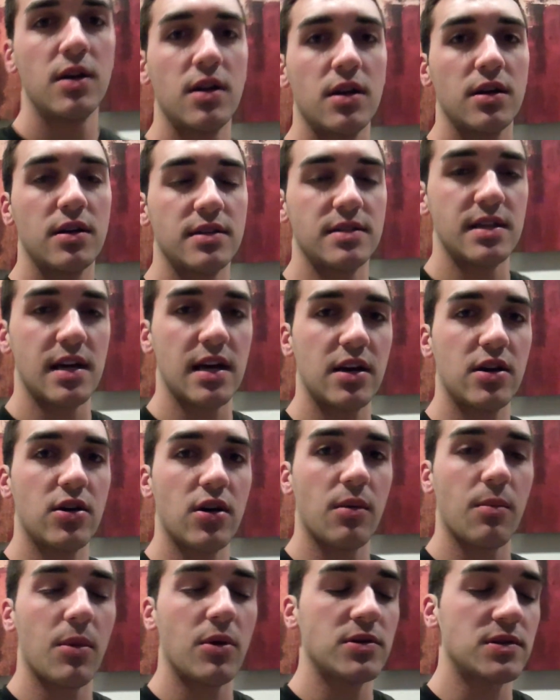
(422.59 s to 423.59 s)
because I
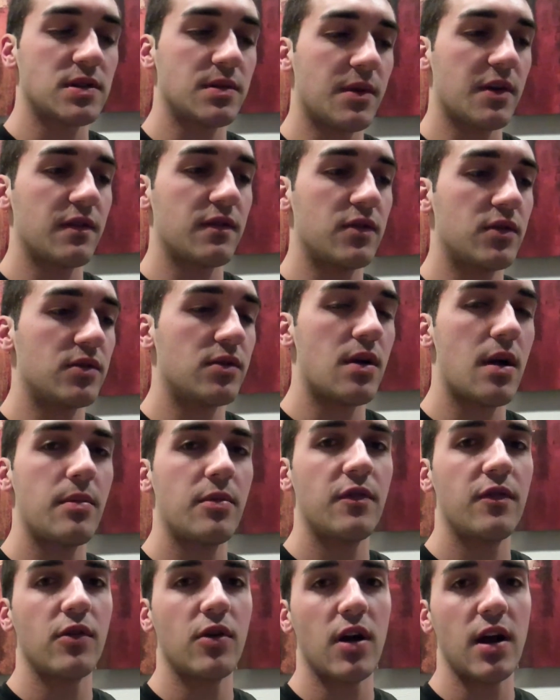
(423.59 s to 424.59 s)
cook most of my food right
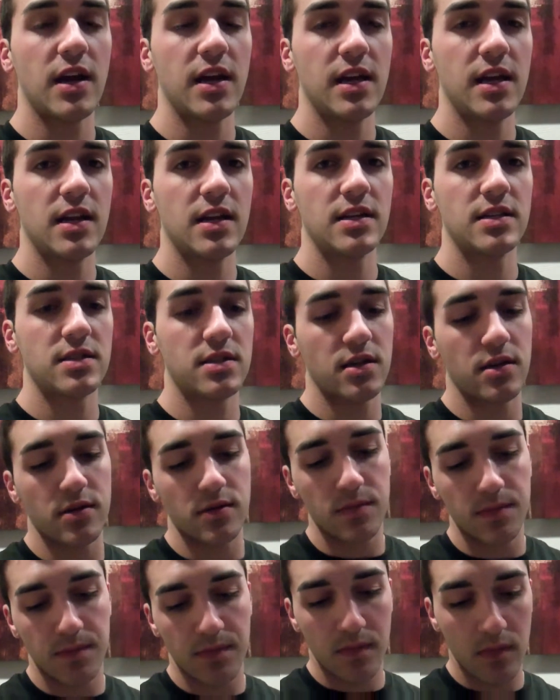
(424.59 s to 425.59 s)
before I eat it,
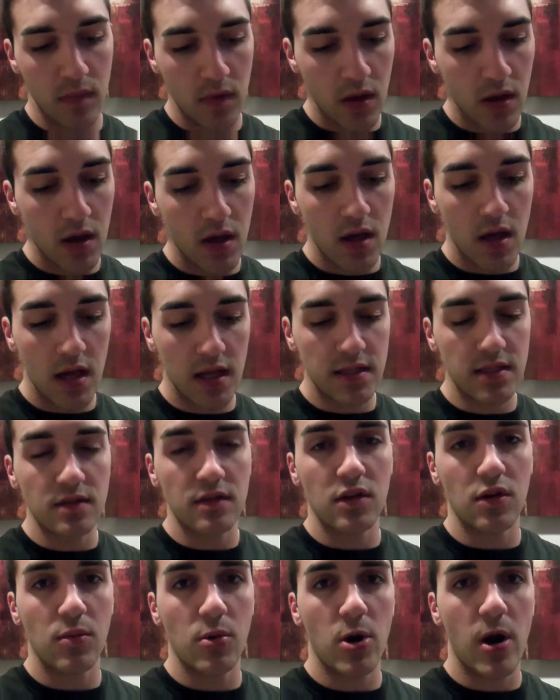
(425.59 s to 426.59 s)
so it's a
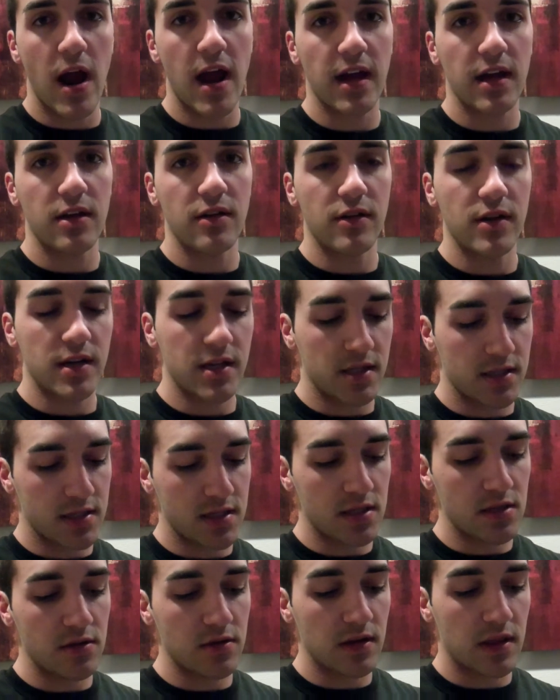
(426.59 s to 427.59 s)
little more accurate
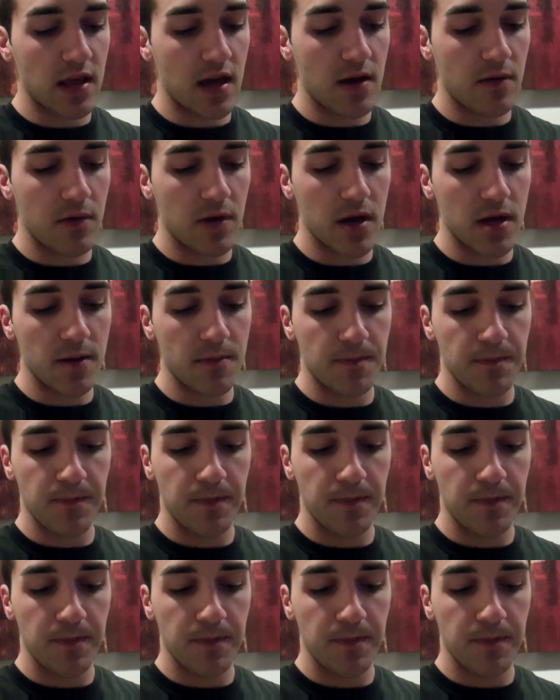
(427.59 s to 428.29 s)
to do it that way.